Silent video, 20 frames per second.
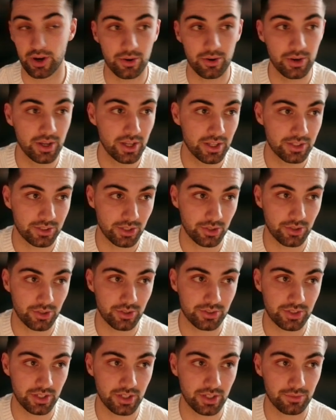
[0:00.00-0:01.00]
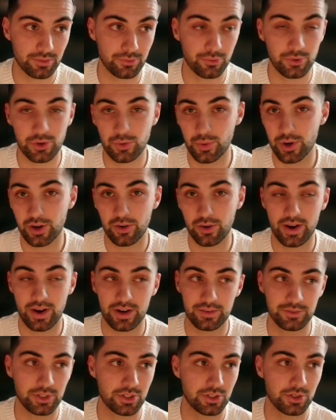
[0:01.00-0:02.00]
Pro. So there's a free
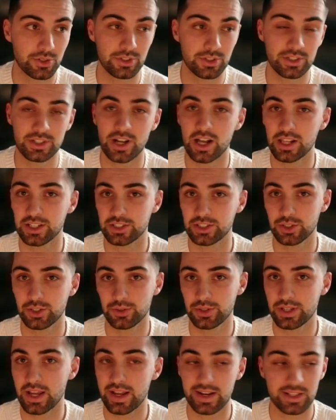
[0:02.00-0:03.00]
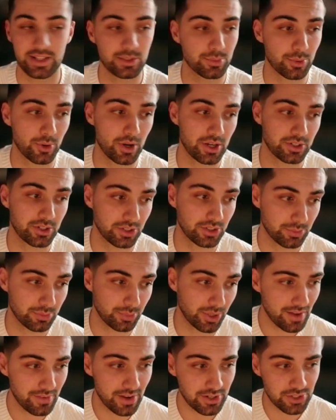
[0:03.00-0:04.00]
workaround of just using DALL-E 2 to gain inspiration.
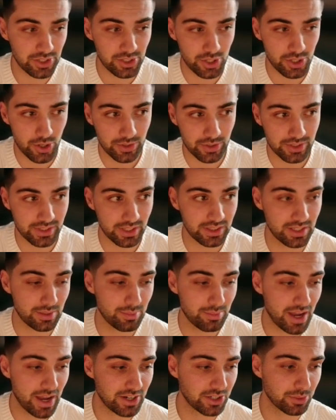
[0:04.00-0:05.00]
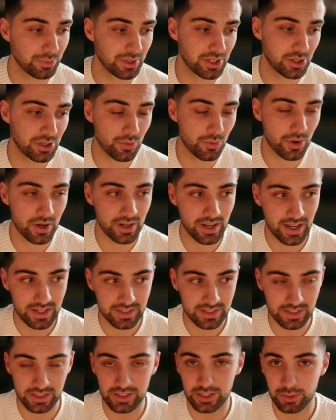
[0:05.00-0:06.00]
I've actually noticed that the Magic Media one
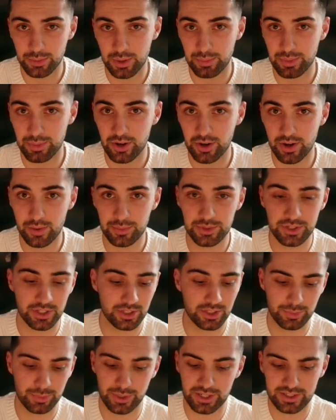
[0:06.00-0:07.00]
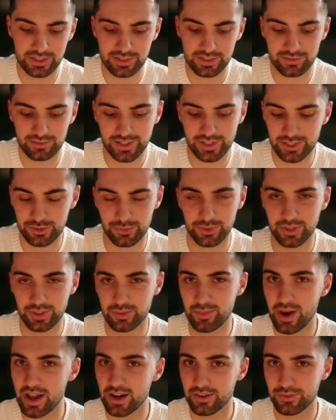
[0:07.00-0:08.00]
has a little bit better images, but it doesn't really
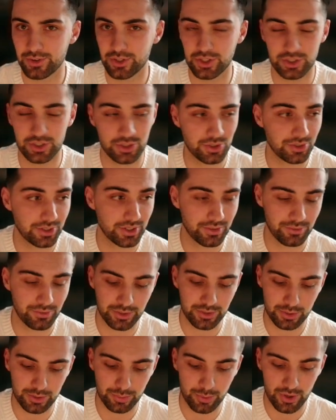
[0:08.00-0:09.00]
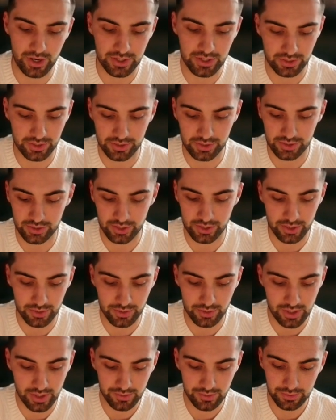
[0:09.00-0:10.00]
matter if you're just using it for inspiration,
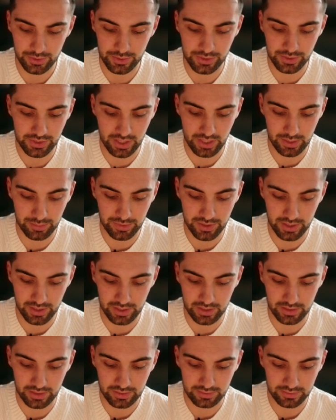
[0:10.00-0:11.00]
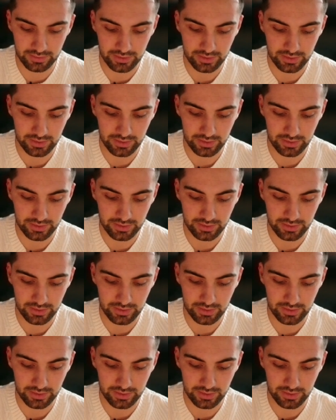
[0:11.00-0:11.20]
so do the same thing.